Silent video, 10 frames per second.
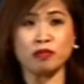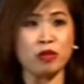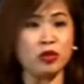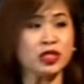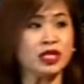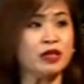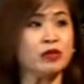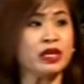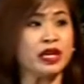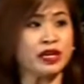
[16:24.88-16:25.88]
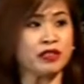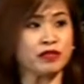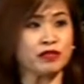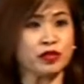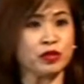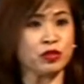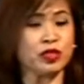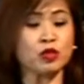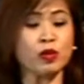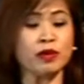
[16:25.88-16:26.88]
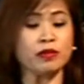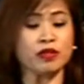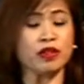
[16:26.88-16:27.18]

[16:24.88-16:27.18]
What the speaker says: Mostly we cater for those. That's why